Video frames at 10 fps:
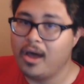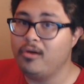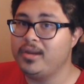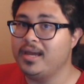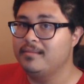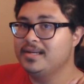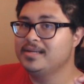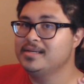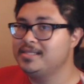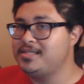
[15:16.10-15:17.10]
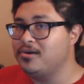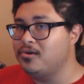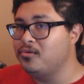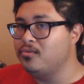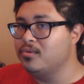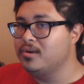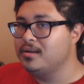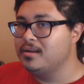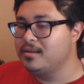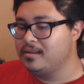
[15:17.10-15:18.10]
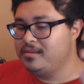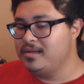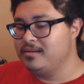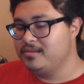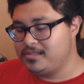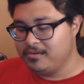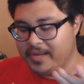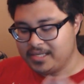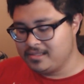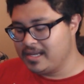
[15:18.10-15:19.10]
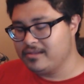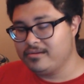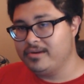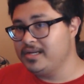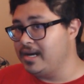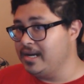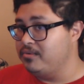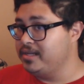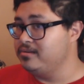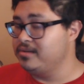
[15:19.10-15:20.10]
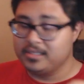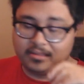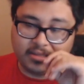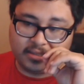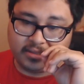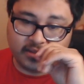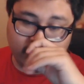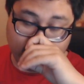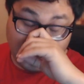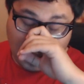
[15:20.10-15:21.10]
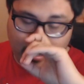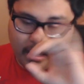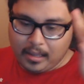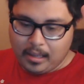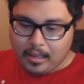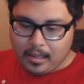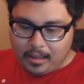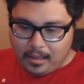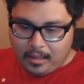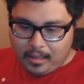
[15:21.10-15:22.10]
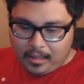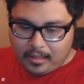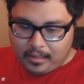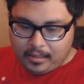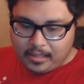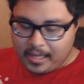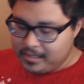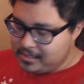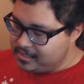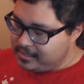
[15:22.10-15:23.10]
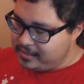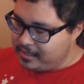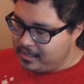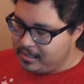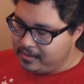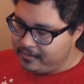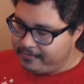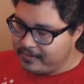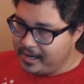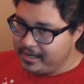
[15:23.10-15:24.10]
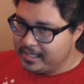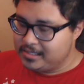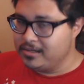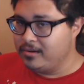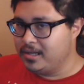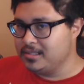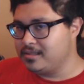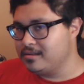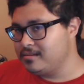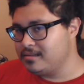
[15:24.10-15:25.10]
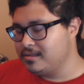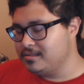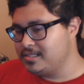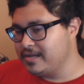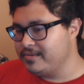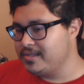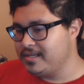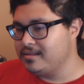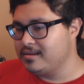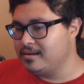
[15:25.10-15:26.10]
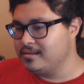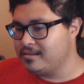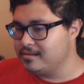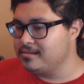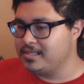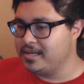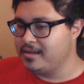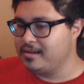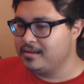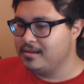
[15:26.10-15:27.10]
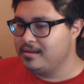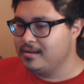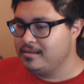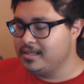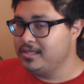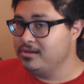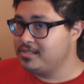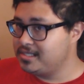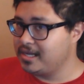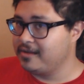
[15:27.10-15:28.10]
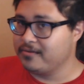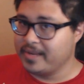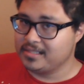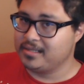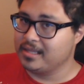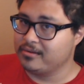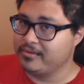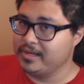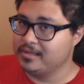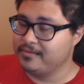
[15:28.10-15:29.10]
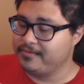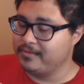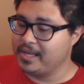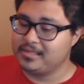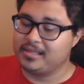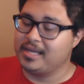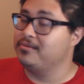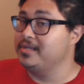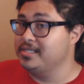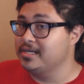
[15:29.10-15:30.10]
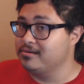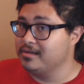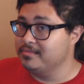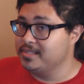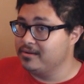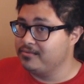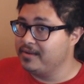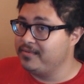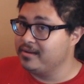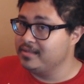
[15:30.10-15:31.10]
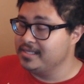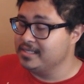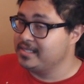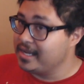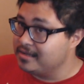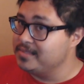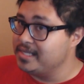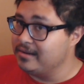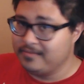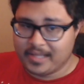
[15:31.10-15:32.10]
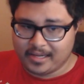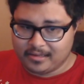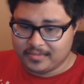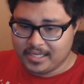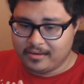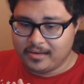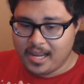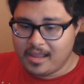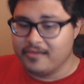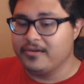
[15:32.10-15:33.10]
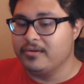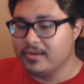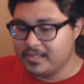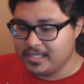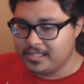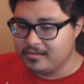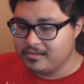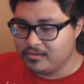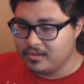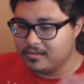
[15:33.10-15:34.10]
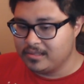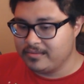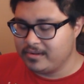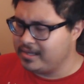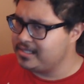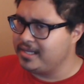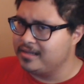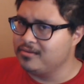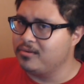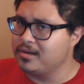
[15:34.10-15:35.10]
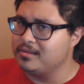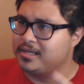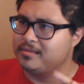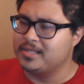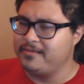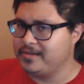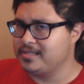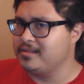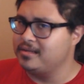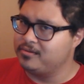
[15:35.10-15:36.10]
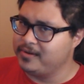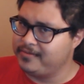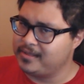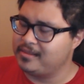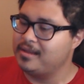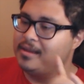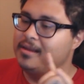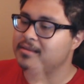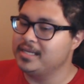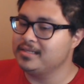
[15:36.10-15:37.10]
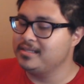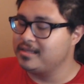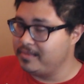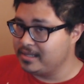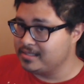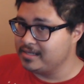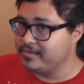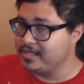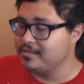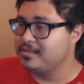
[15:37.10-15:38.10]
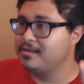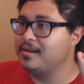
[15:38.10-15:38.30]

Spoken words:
Oh yeah, so Magic the Gathering Arena, I'm way too addicted to it. Next Friday, so on the 17th, on Thursday, the new set for Magic the Gathering Arena, for Magic the Gathering in general, comes out. Ravnica Allegiance, that comes out. That comes out everywhere, digital in the world. Actually, on the world, it comes out physically on the 25th. Digitally, come out on the 17th.